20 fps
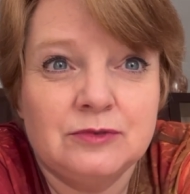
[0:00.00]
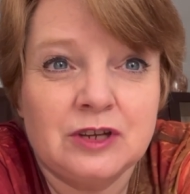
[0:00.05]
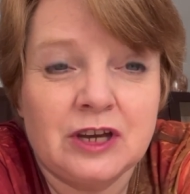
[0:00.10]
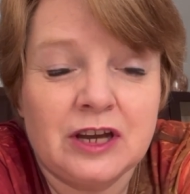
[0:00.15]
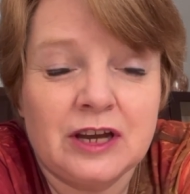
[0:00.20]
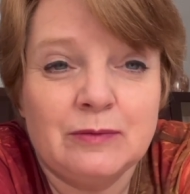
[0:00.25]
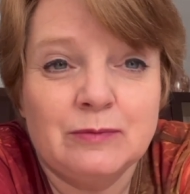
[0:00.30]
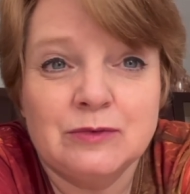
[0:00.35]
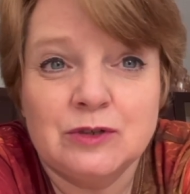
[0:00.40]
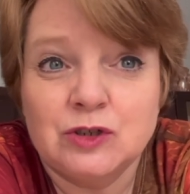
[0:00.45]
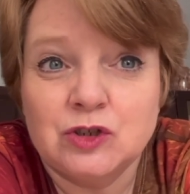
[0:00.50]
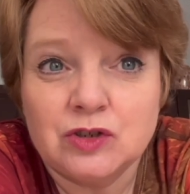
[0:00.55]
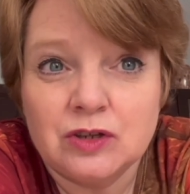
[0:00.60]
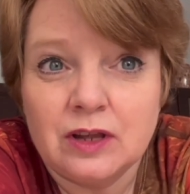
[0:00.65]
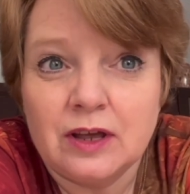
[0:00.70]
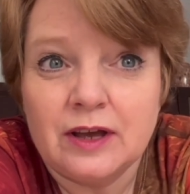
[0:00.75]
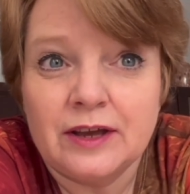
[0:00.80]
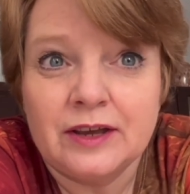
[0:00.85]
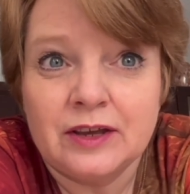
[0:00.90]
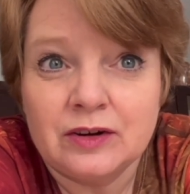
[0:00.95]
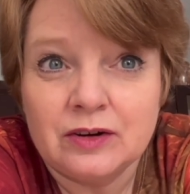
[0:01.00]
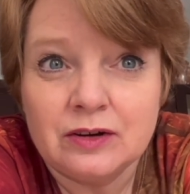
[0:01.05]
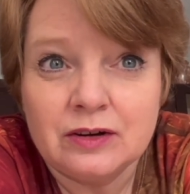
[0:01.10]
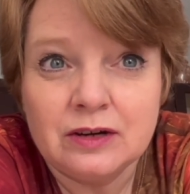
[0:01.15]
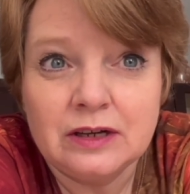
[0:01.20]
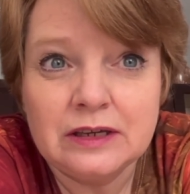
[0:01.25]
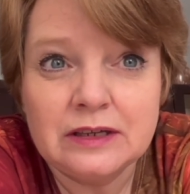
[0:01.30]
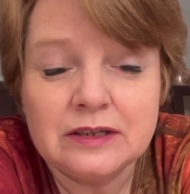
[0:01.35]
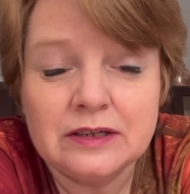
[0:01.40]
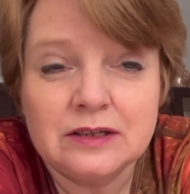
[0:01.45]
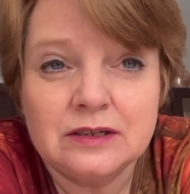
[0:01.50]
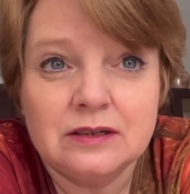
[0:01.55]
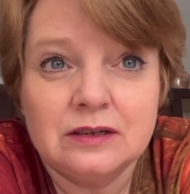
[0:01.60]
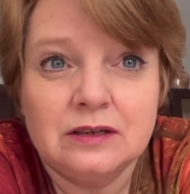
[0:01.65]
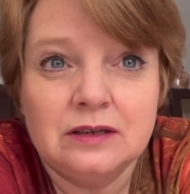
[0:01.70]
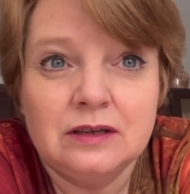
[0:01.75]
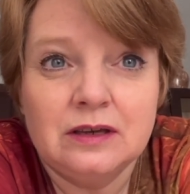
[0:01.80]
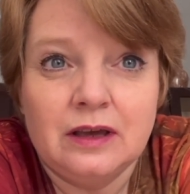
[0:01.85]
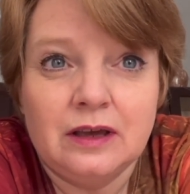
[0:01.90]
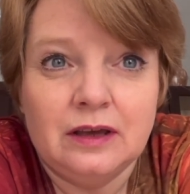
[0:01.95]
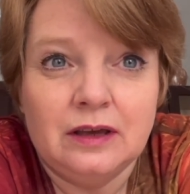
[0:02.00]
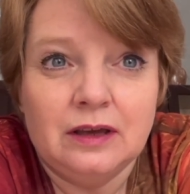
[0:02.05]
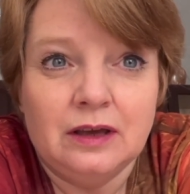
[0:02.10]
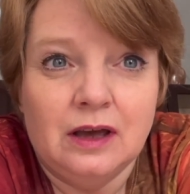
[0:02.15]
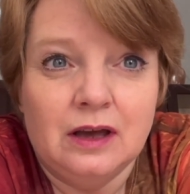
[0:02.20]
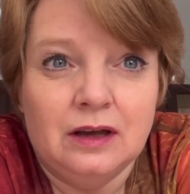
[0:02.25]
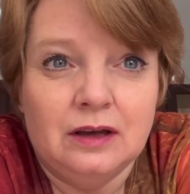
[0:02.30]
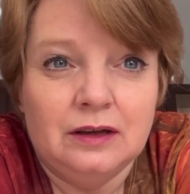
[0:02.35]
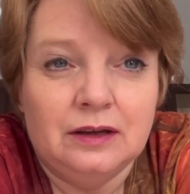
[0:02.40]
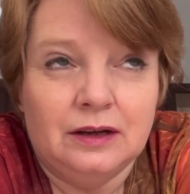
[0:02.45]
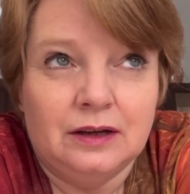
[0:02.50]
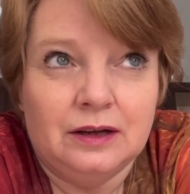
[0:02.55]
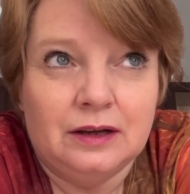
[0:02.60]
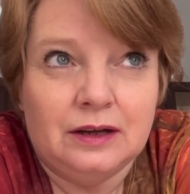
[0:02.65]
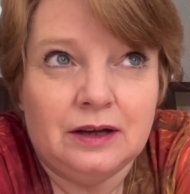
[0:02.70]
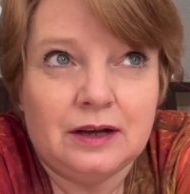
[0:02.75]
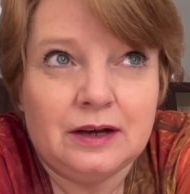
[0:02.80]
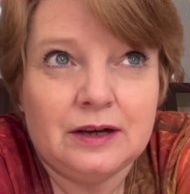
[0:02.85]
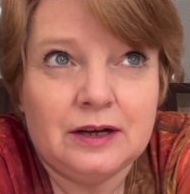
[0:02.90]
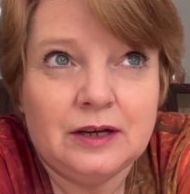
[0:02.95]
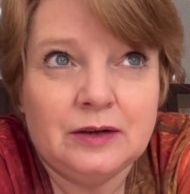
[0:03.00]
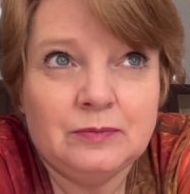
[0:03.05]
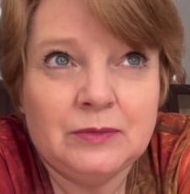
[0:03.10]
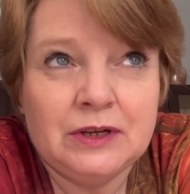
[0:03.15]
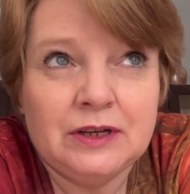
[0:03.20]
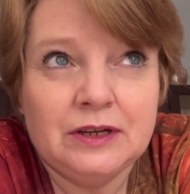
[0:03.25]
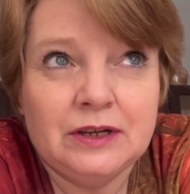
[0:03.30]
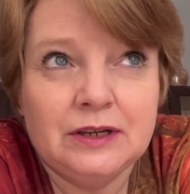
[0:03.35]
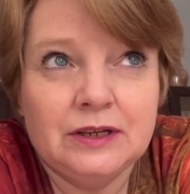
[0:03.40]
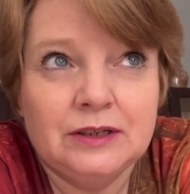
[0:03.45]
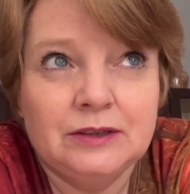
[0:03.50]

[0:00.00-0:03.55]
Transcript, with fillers: times in July and August. Um,